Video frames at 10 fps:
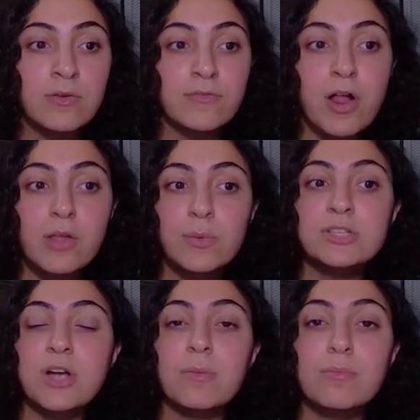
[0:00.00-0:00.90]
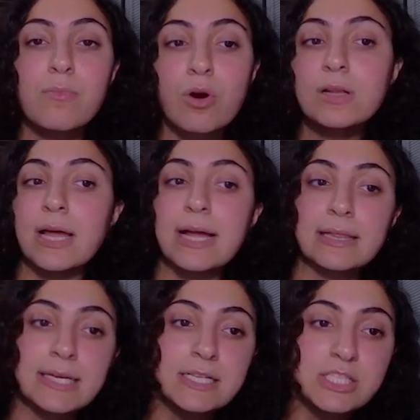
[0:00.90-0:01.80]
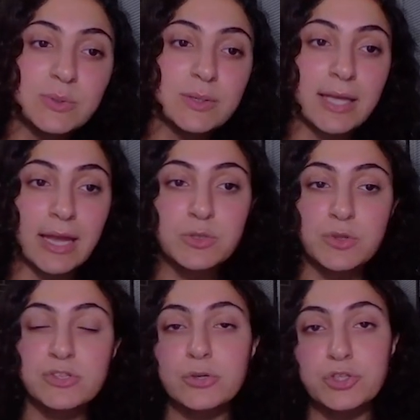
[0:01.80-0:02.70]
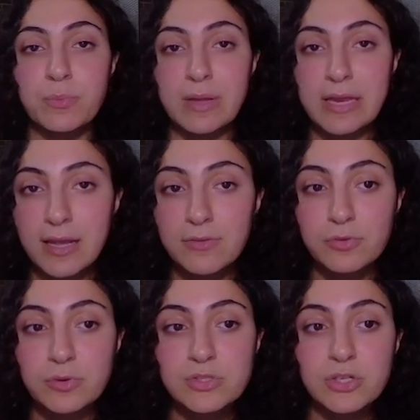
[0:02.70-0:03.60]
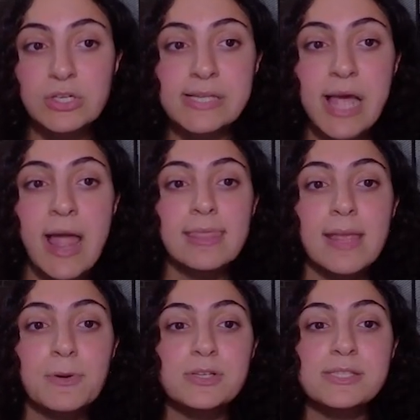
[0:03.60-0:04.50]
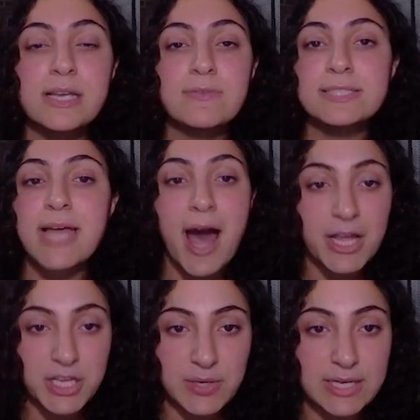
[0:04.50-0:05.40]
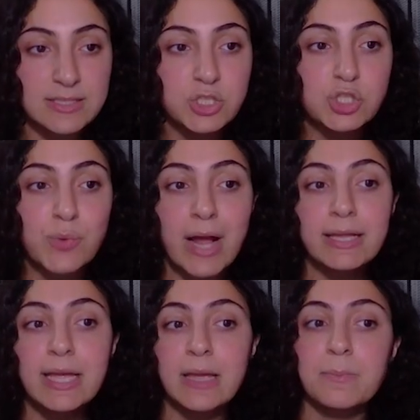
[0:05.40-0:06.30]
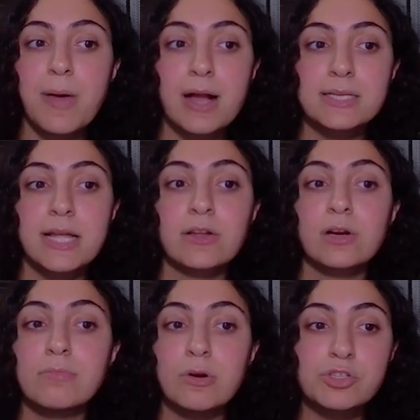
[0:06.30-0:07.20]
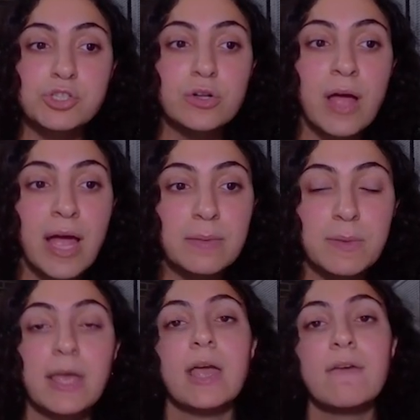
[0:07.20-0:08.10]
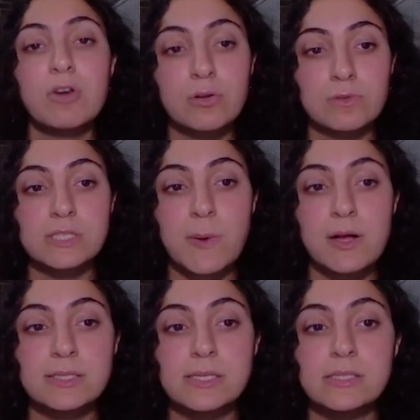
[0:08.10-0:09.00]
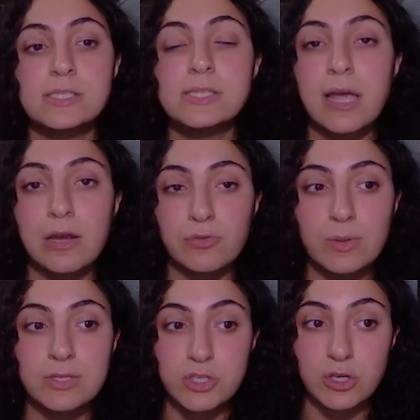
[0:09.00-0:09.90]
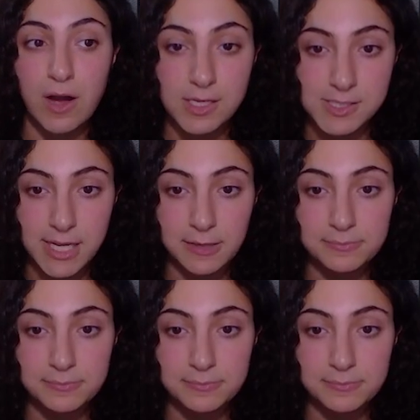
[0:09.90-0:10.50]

Followers are more likely to engage with social media influencers they perceive as accurate, directly impacting their emotional and behavioral responses to influencer content.